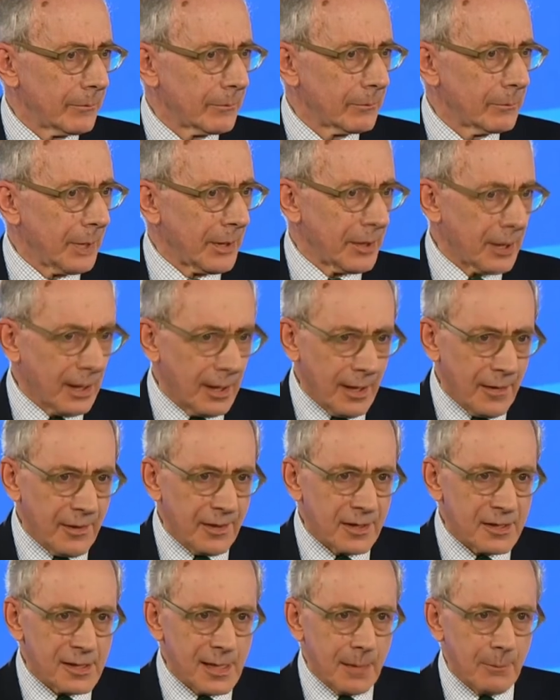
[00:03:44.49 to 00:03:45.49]
But there are other
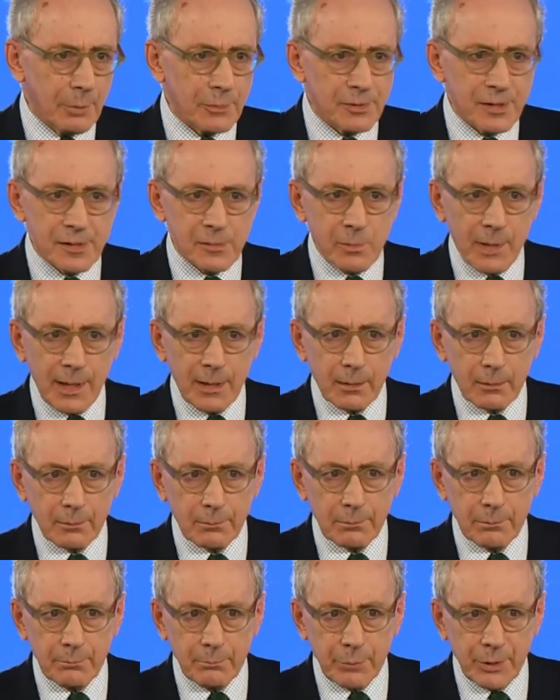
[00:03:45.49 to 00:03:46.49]
examples as well.
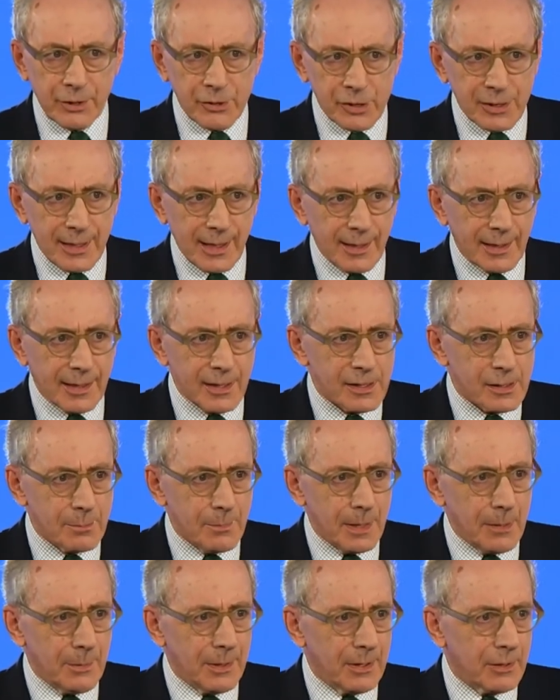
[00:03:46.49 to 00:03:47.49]
British delegates
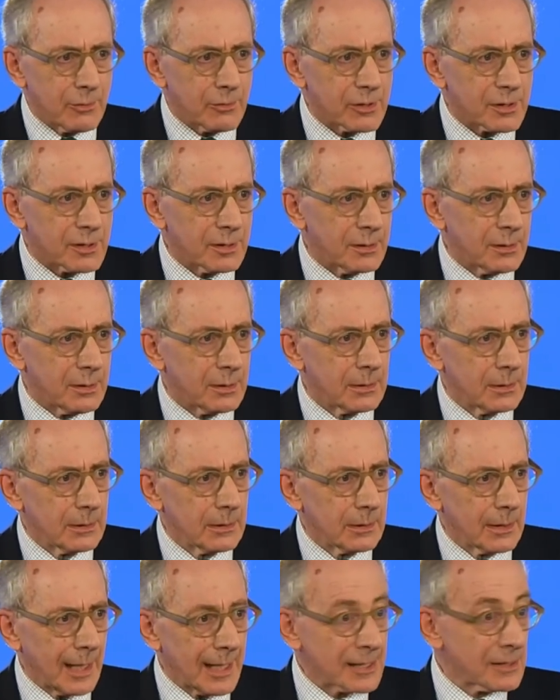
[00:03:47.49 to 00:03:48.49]
may be interested,
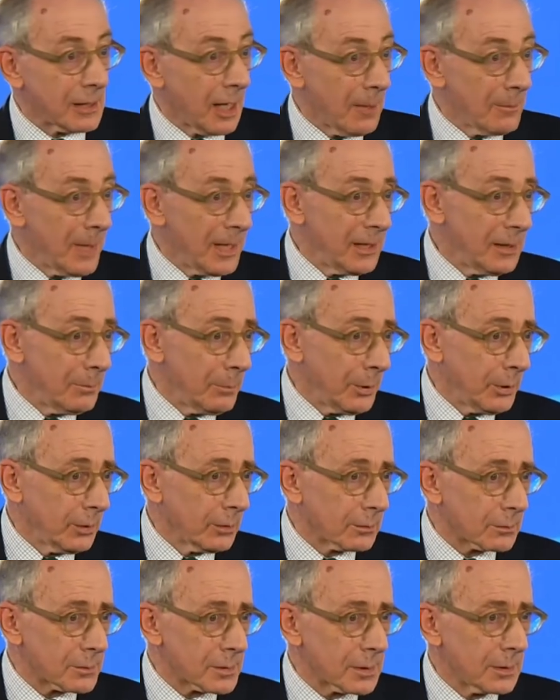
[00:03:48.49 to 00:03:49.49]
as are many
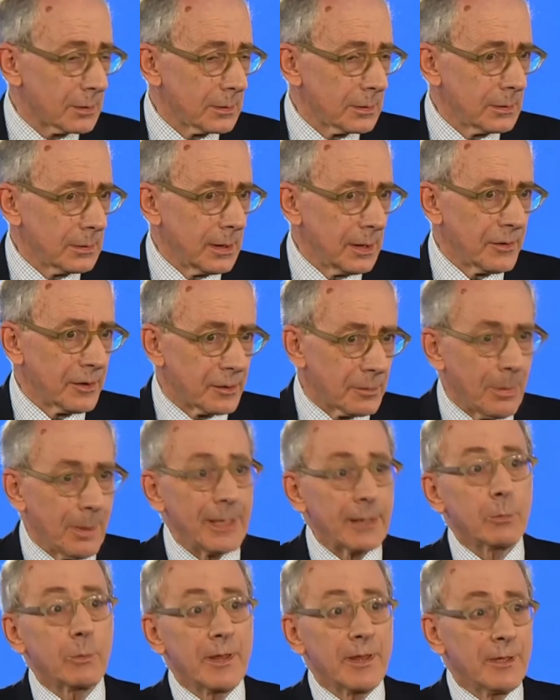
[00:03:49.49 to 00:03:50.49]
Poles, in the
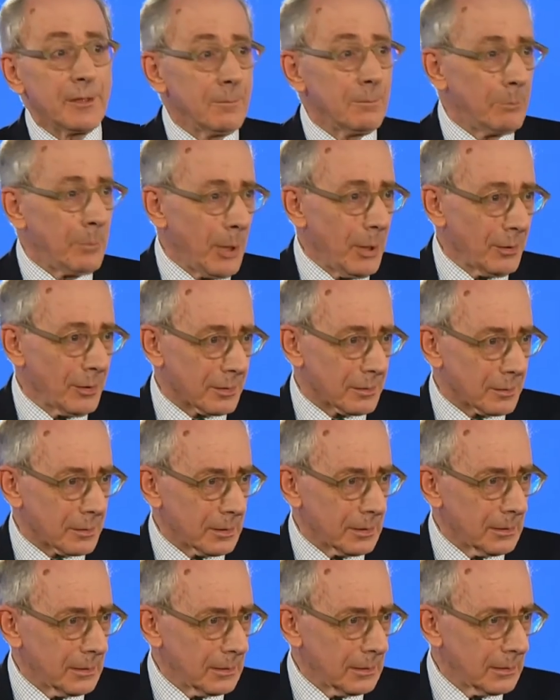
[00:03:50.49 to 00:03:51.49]
debate within Poland
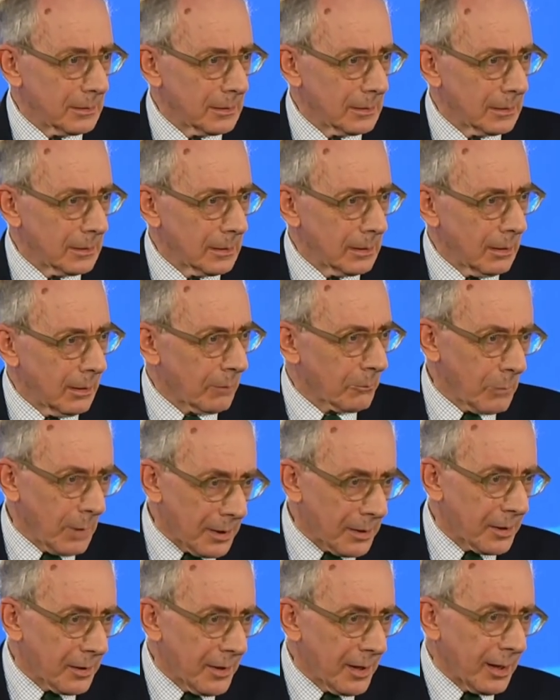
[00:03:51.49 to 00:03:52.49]
on
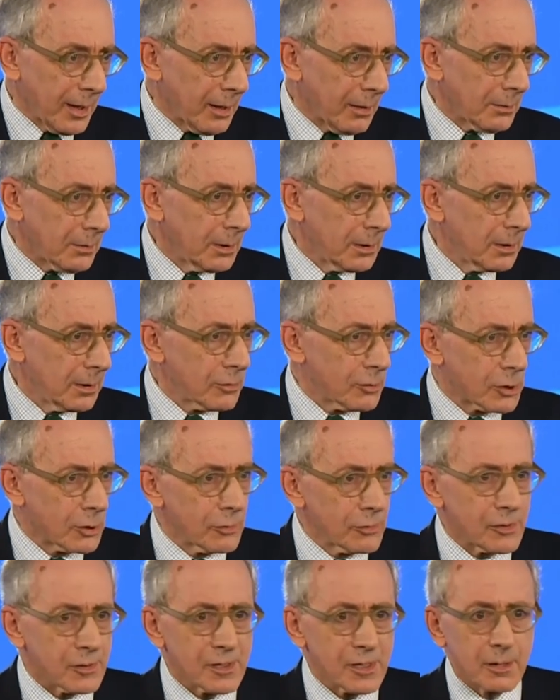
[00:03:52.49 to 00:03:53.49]
whether there are
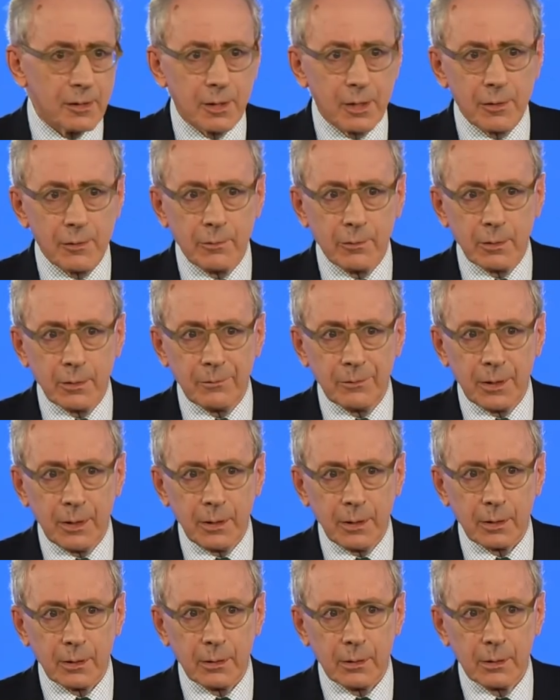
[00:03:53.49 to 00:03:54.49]
intrusions into the rule of
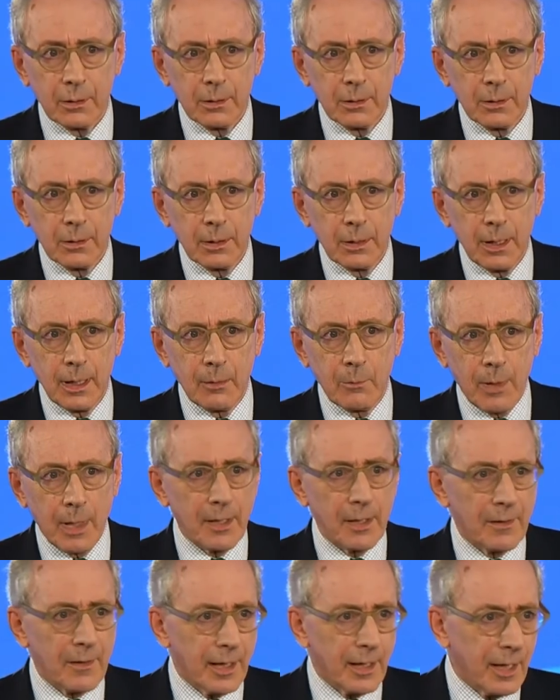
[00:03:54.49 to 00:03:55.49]
law,
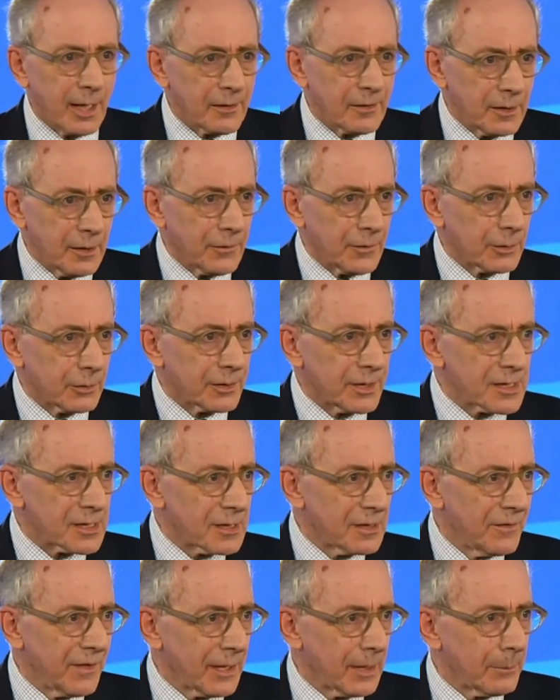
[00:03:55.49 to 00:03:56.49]
whether there are difficulties
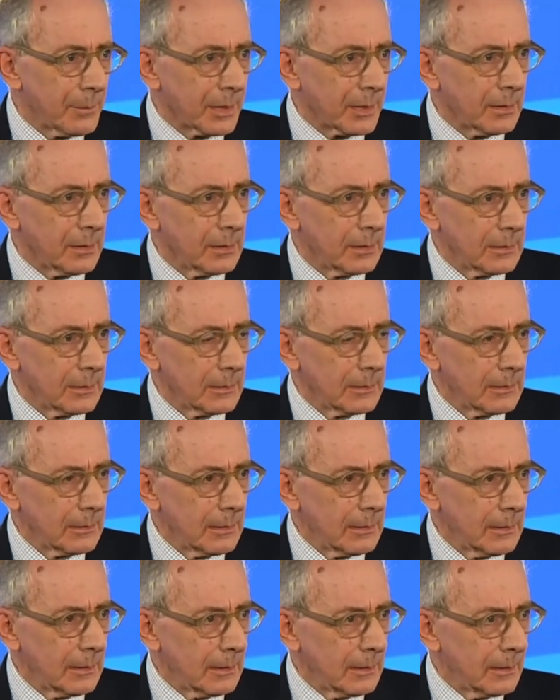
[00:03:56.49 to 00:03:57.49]
developing
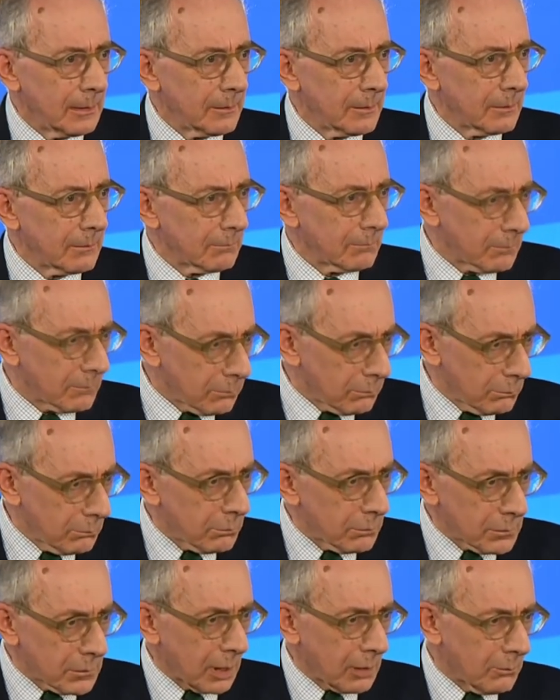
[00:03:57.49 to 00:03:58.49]
in
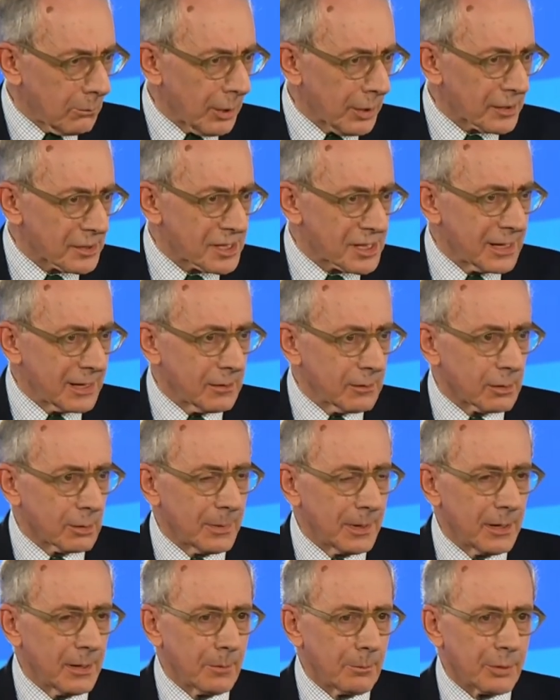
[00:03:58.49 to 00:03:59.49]
what are seen to
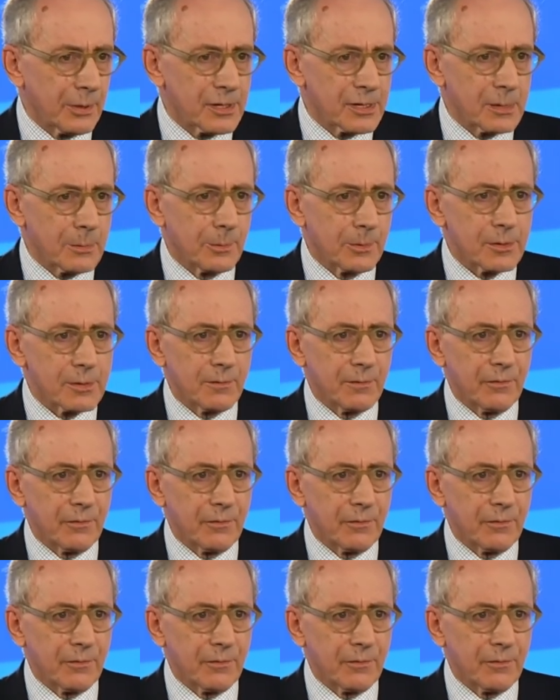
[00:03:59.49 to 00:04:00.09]
be the principles of a